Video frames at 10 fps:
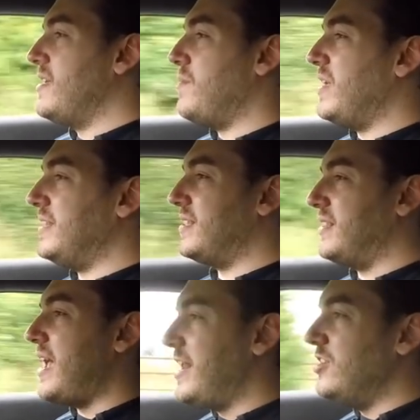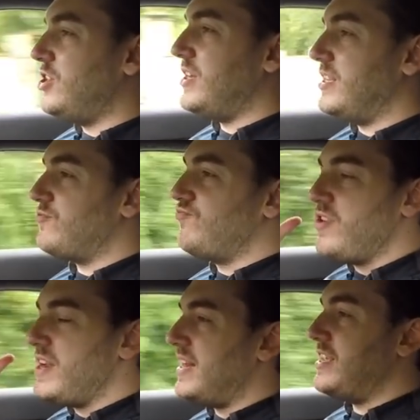It means that the engine is
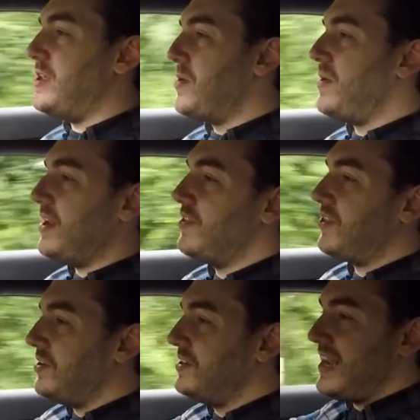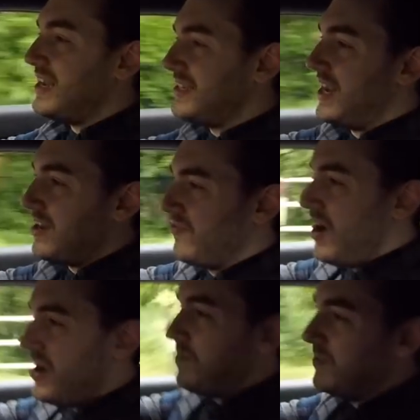really enthusiastic
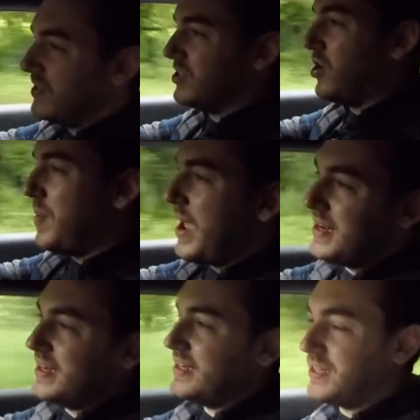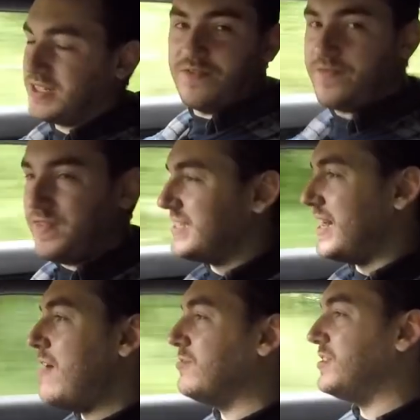right up at the top end. It doesn't fizzle
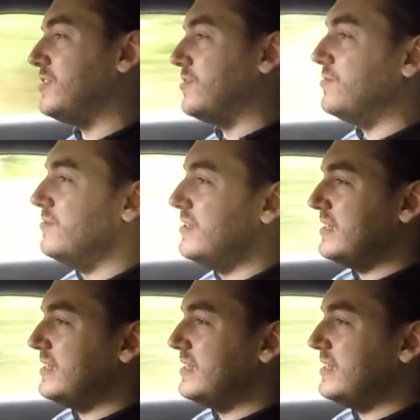out at all.